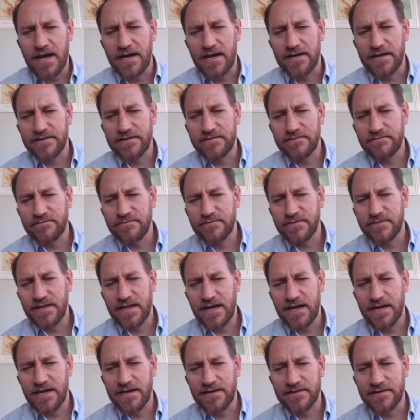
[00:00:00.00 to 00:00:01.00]
Yeah,
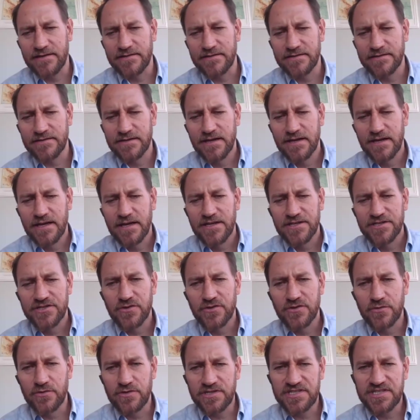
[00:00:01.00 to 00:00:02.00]
yeah.
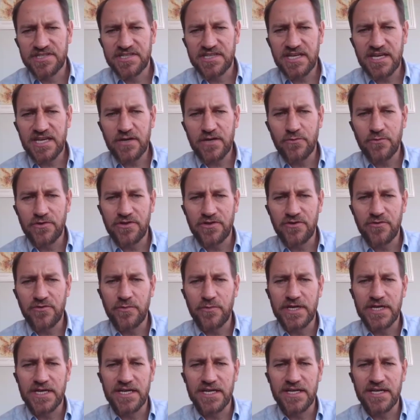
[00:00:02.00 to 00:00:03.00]
So sticking with you,
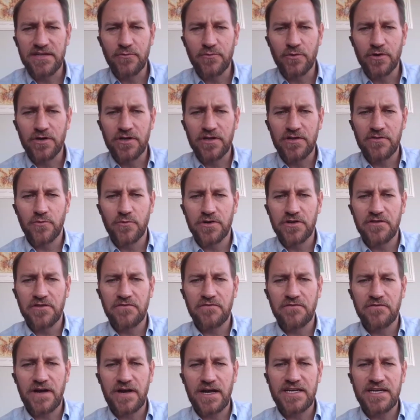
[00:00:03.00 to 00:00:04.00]
Mia, one of the
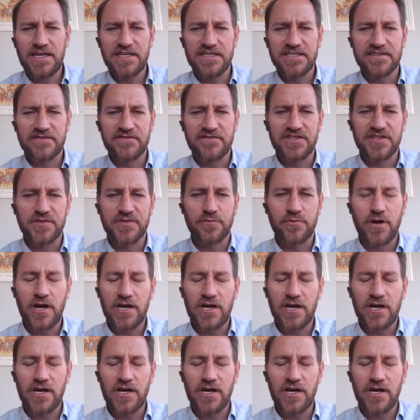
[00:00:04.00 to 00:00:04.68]
findings of this